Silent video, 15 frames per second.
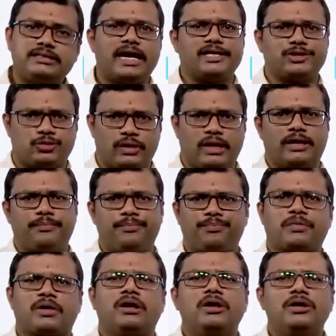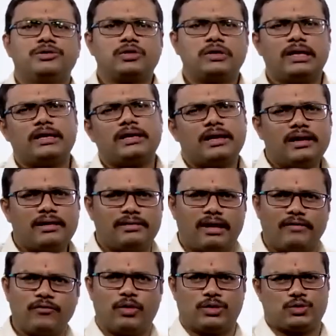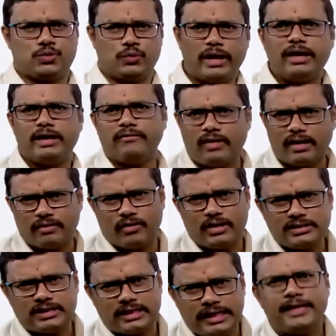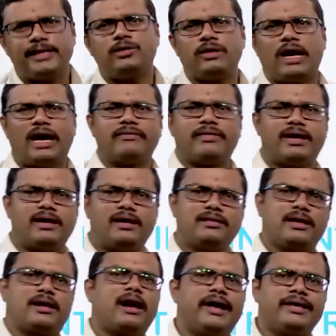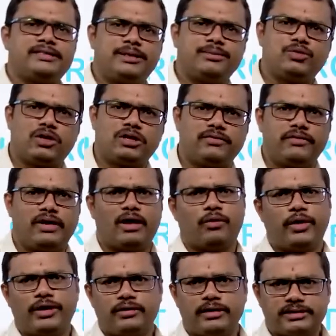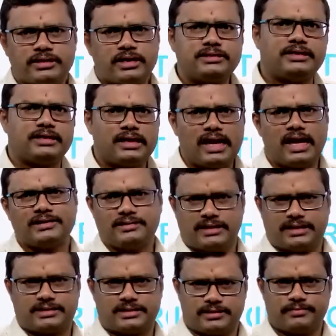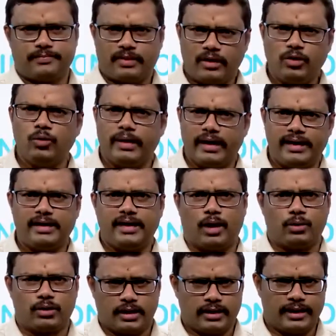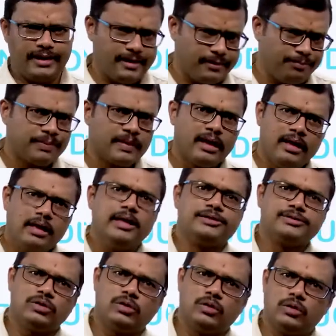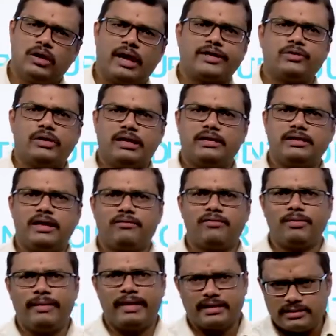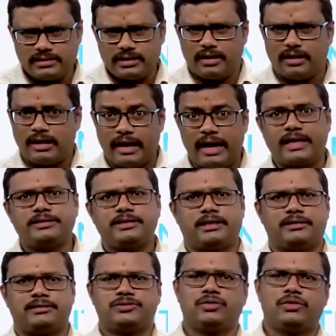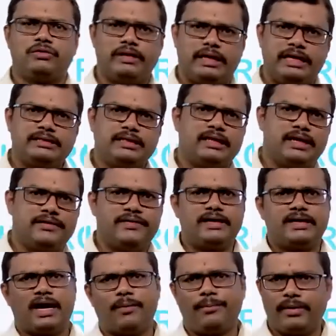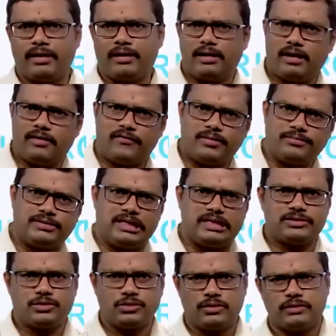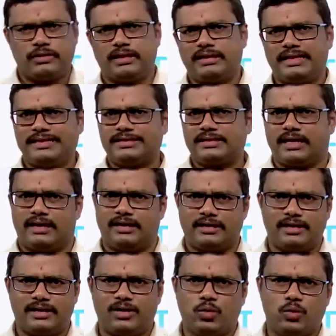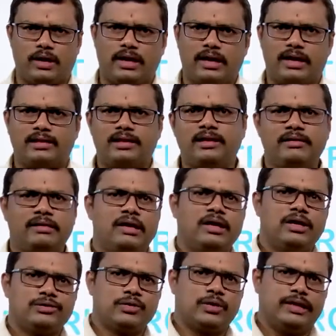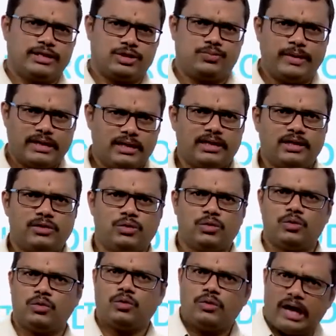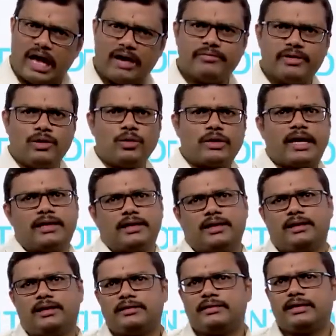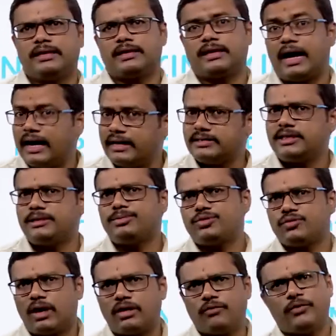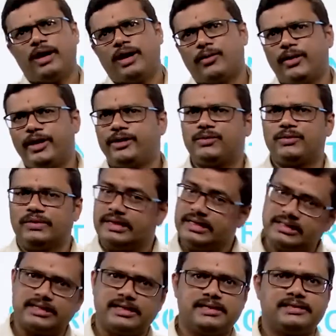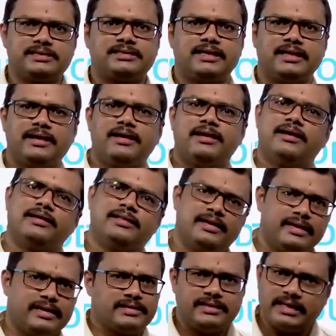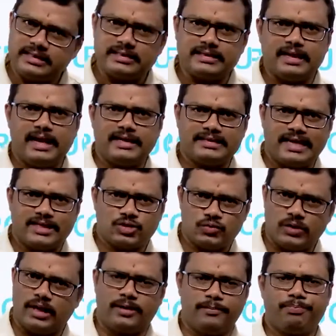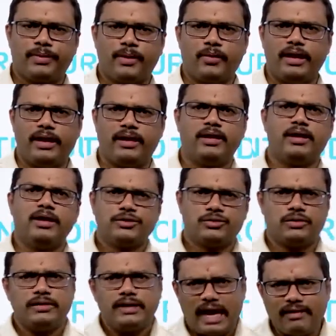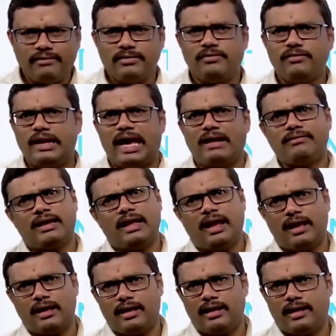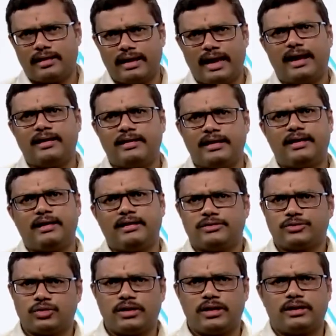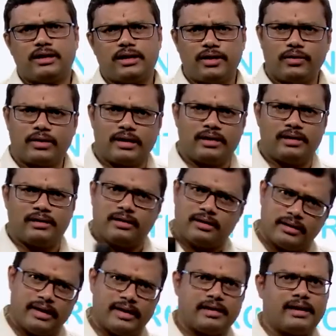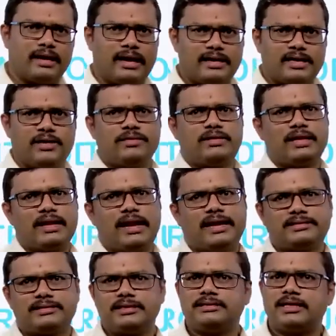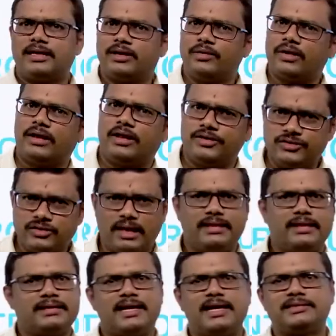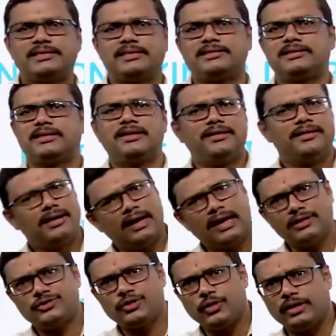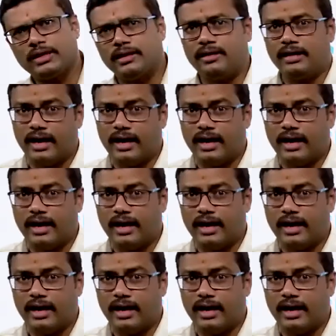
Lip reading: as well. So that of course, what is the need to have the concepts that we are going to discuss in class 6th? You may get a doubt, right? So actually there will be a connection. So each and every topic from 6th to 10th is connected to one another. So it is better to have a look at the concepts what we are going to discuss in the 6th class as well. Okay. So that you will have an clarity, so that you can get connected with the classes and you can enjoy the classes, and also you can